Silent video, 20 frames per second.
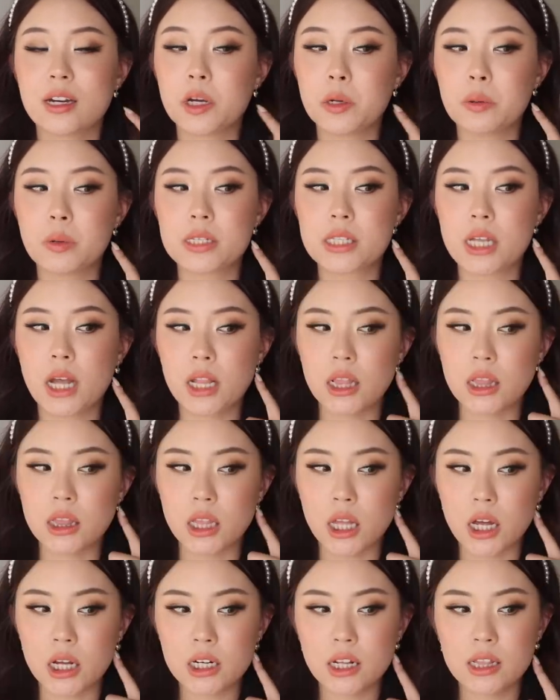It was a
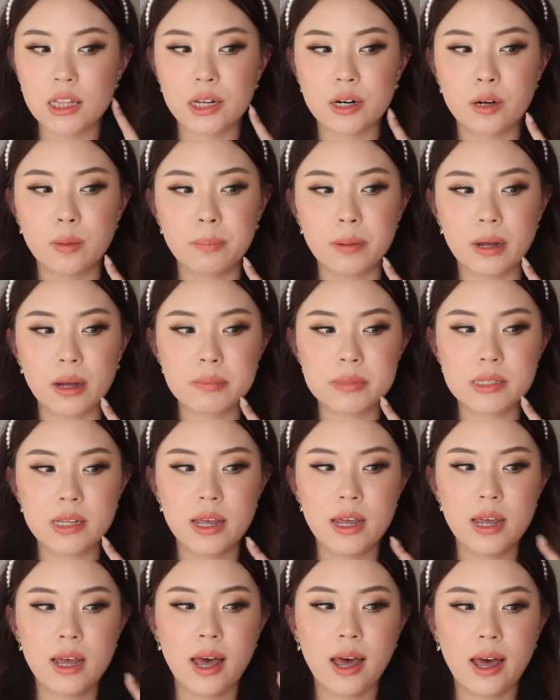lot of little bumps,
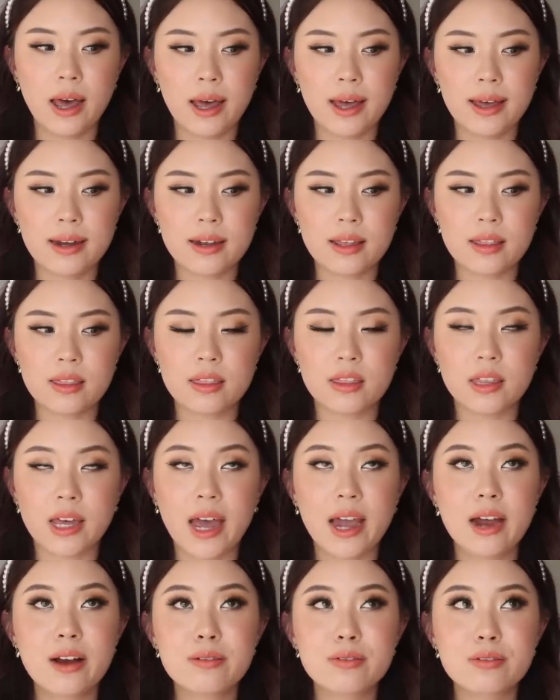and
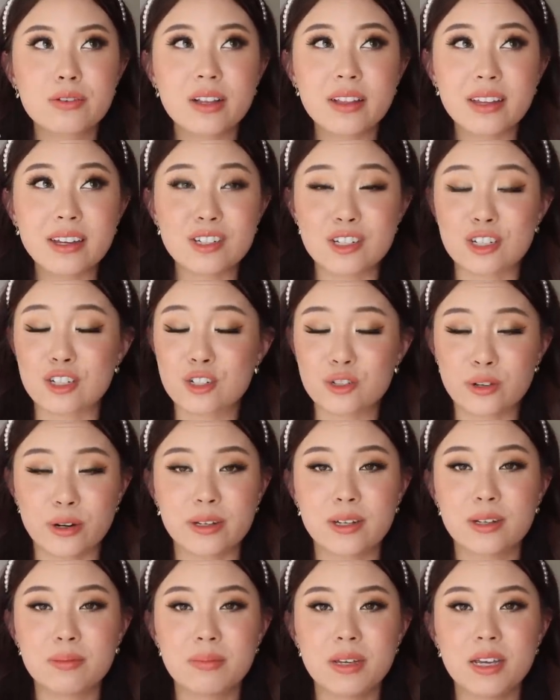that really just
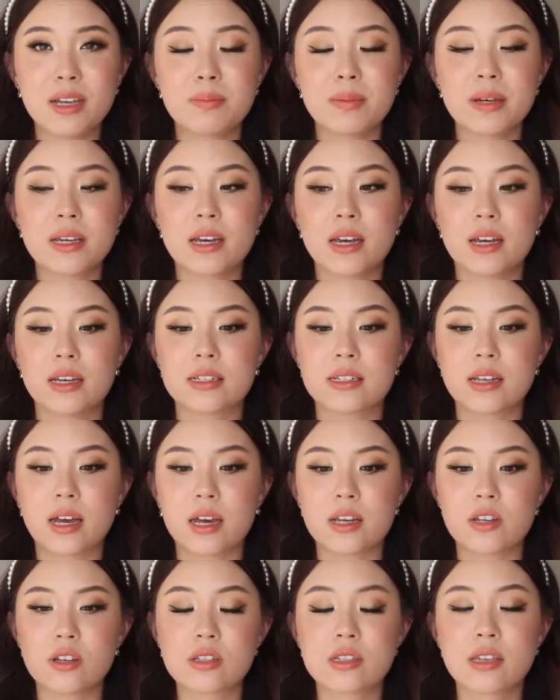triggered me because
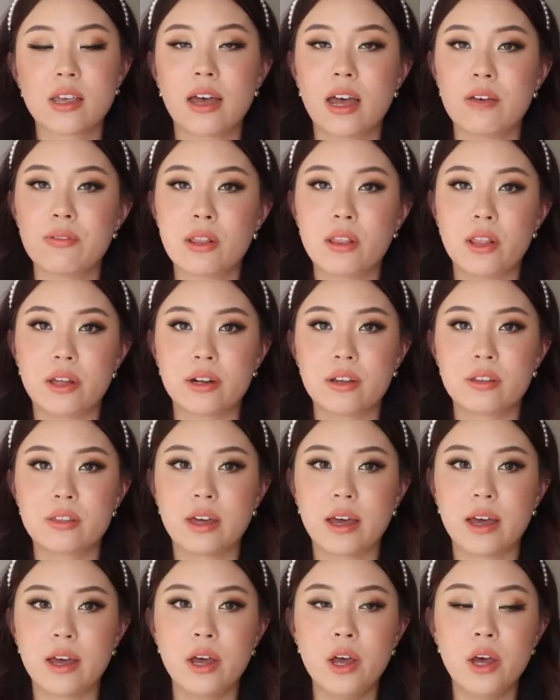I used to have a lot of
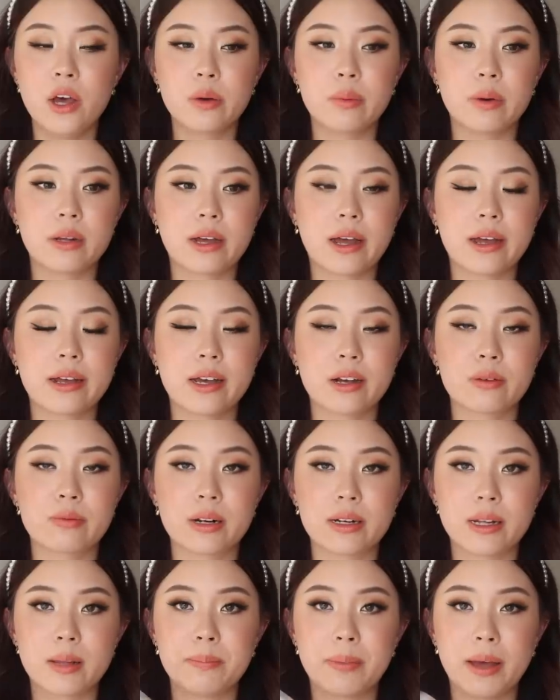that when I had
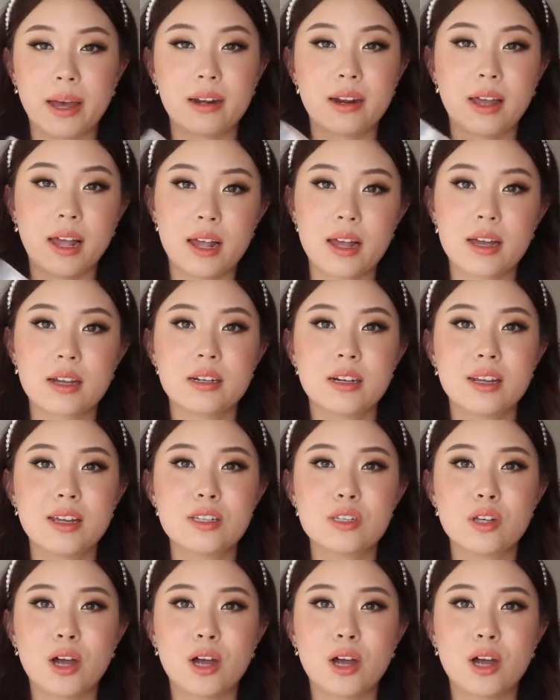really bad acne.